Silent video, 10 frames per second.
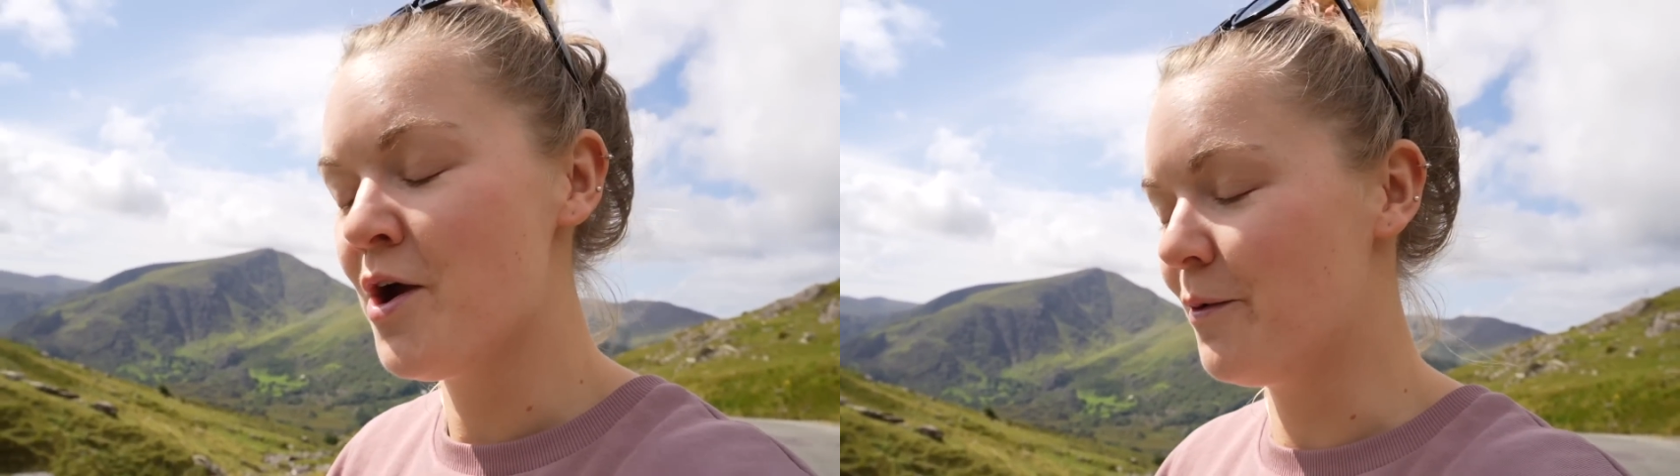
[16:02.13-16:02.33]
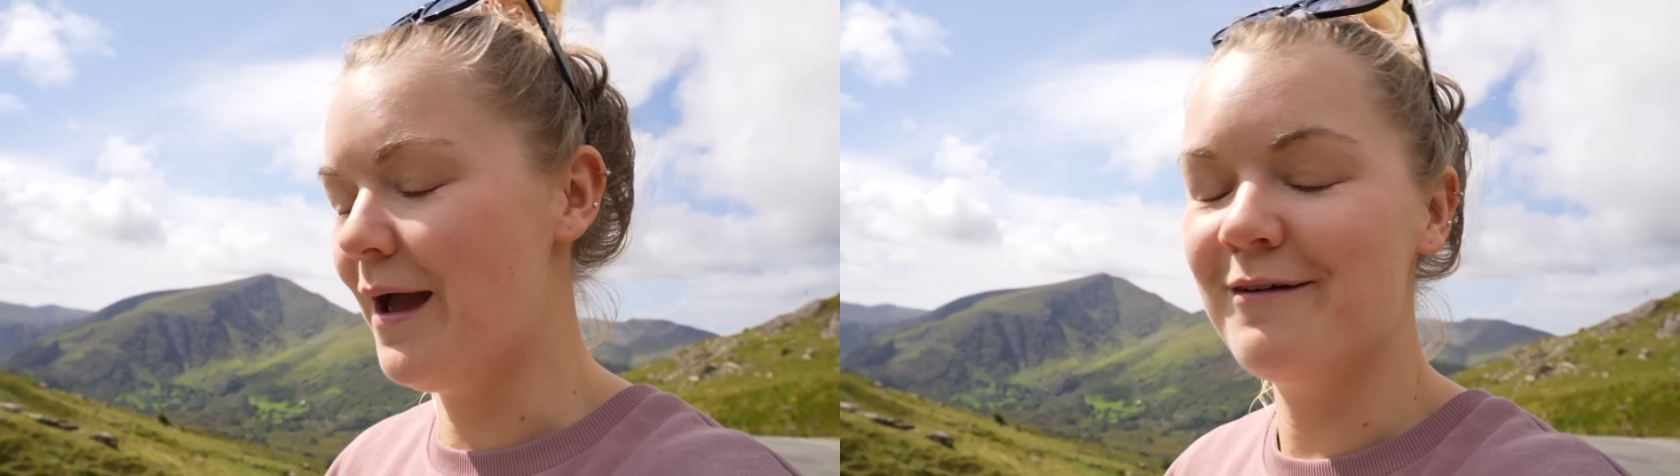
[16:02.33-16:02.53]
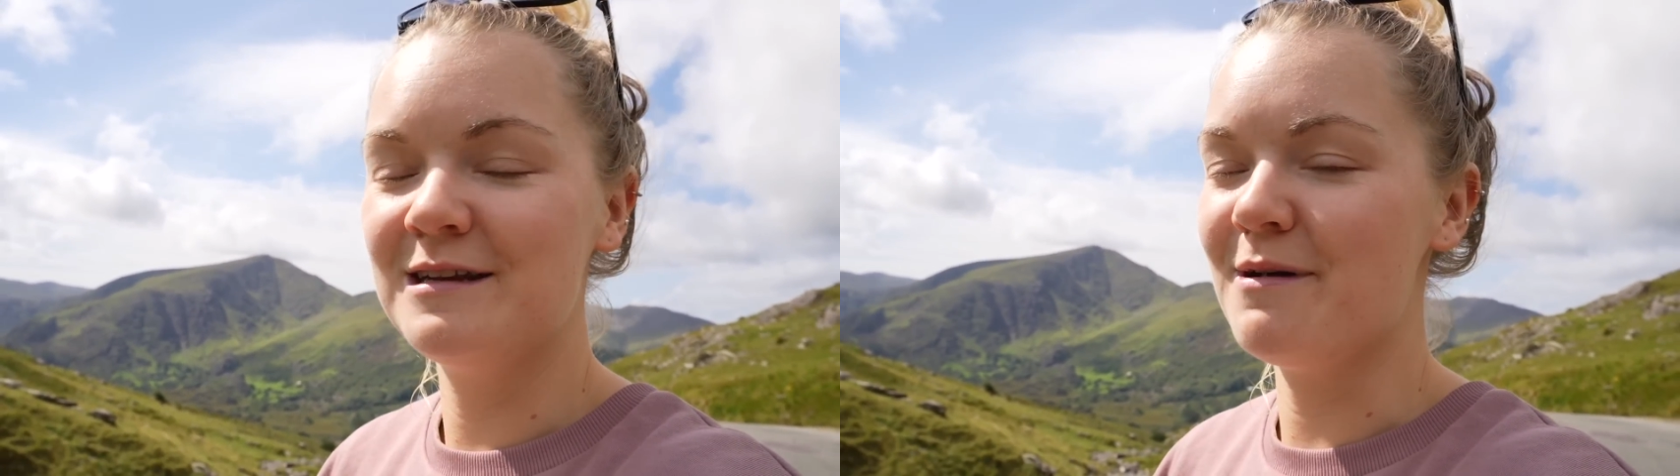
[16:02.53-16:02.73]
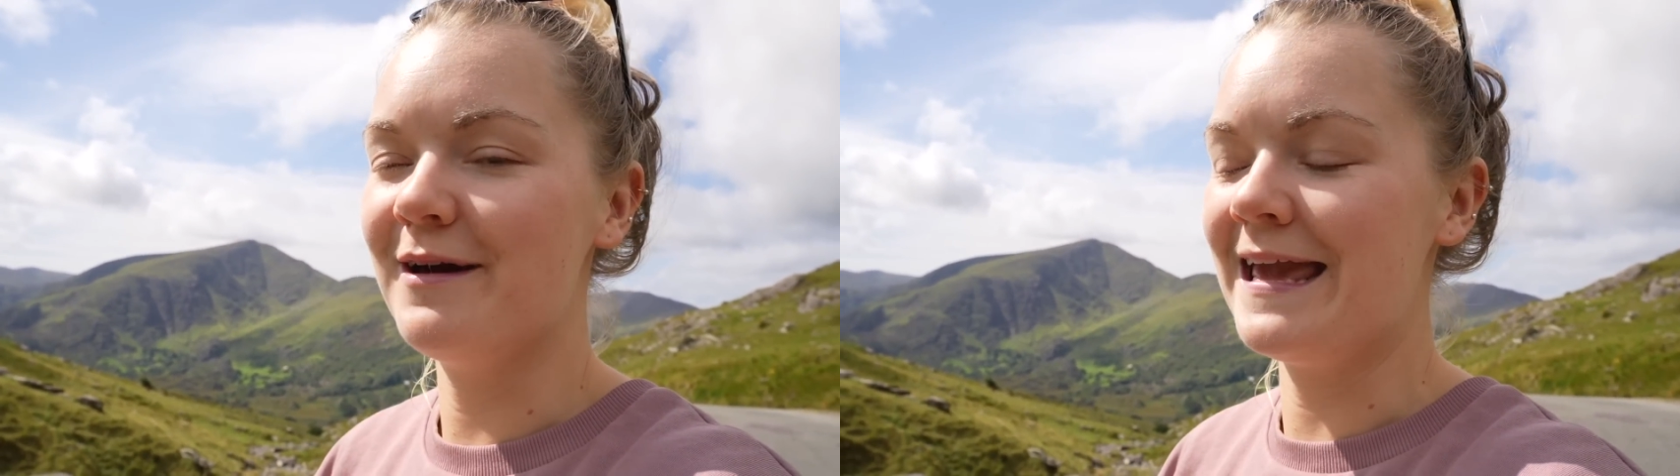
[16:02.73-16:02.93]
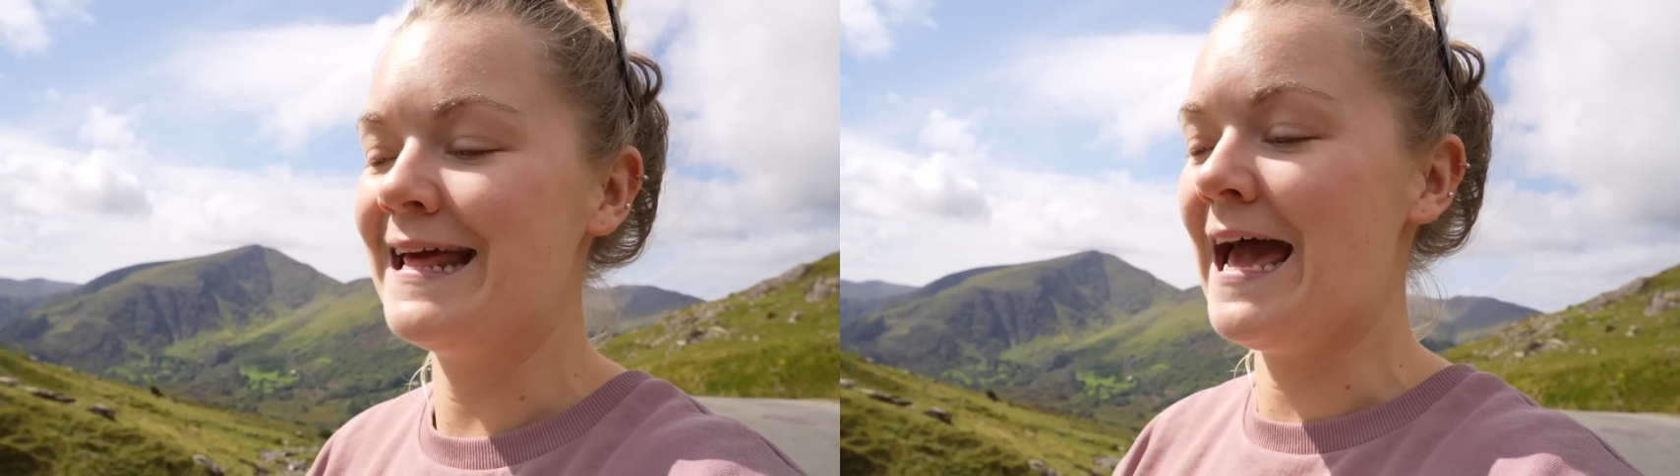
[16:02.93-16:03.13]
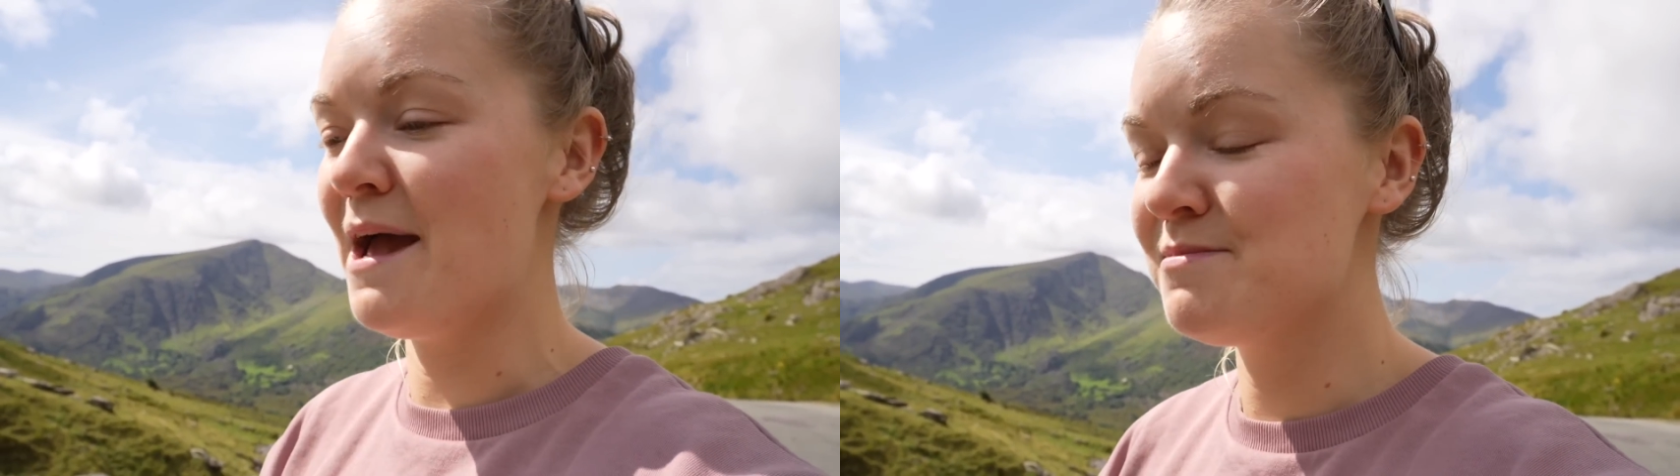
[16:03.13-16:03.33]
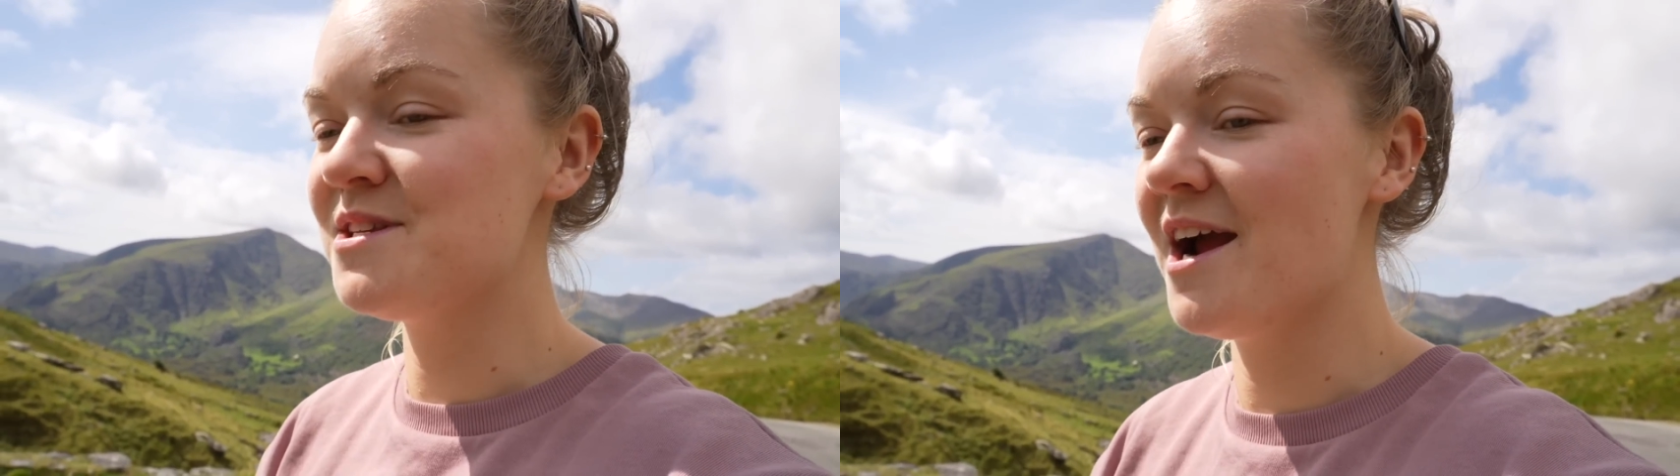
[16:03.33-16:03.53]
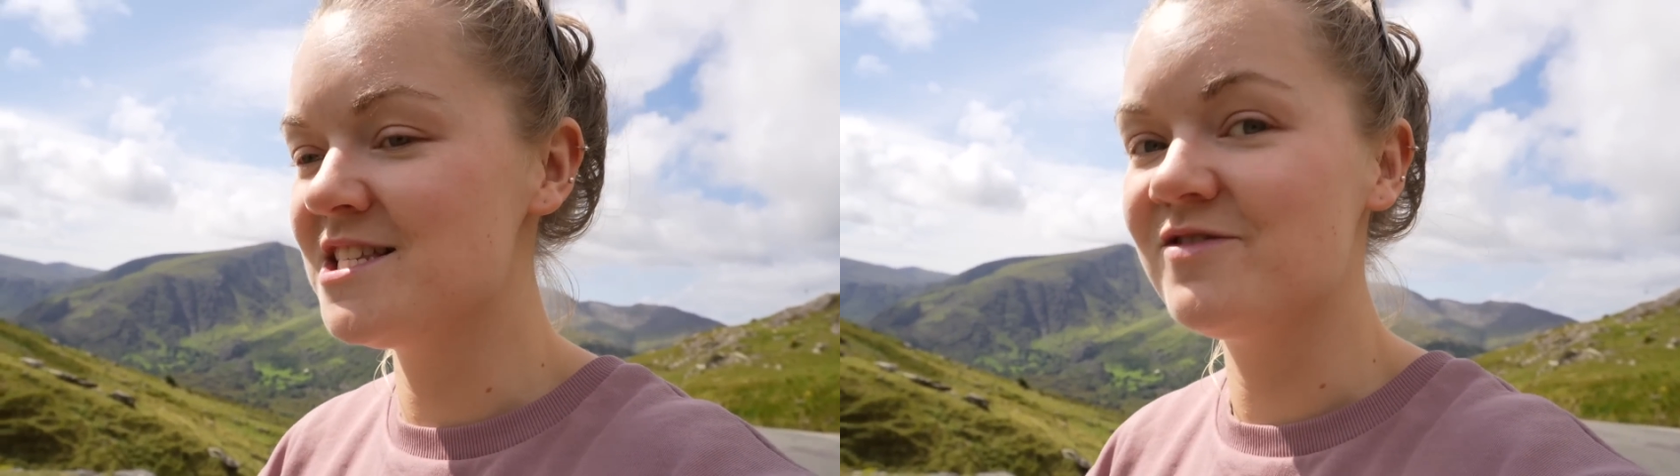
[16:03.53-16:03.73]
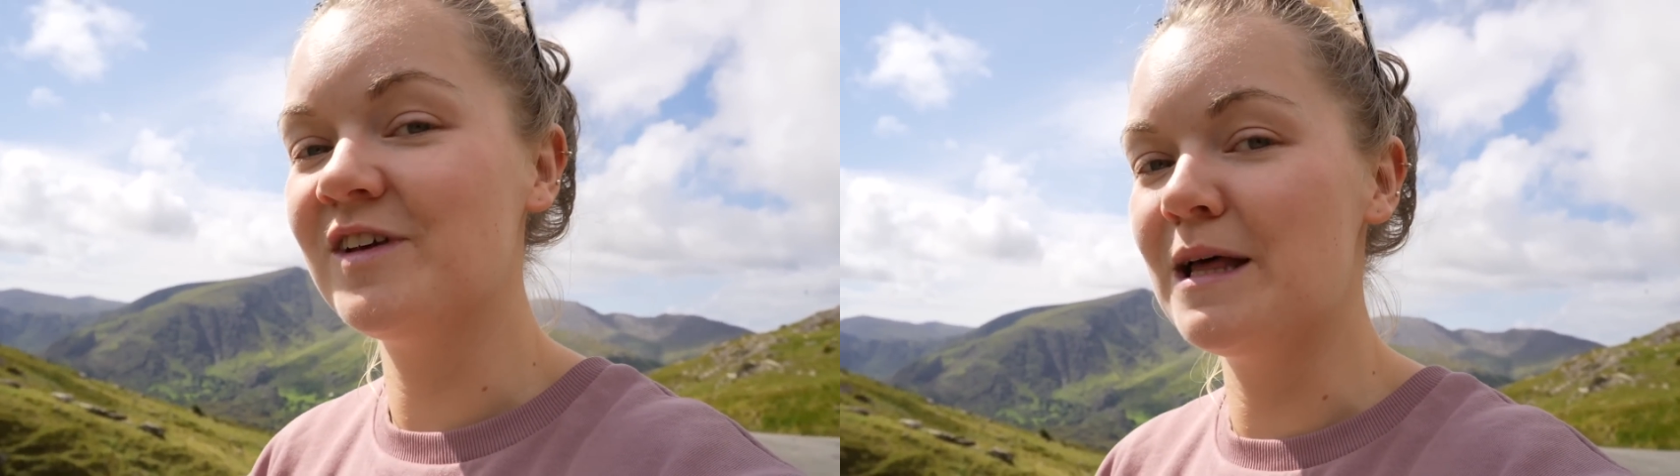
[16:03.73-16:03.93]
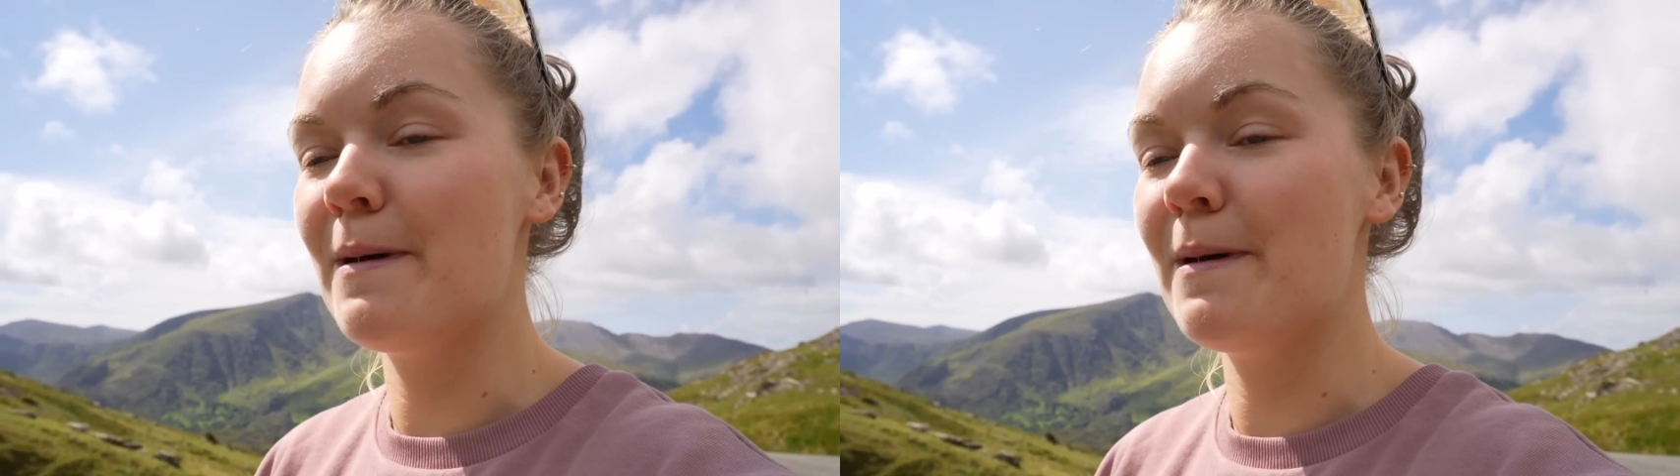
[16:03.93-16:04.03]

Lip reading: we're out and about again. I'm starting to feel a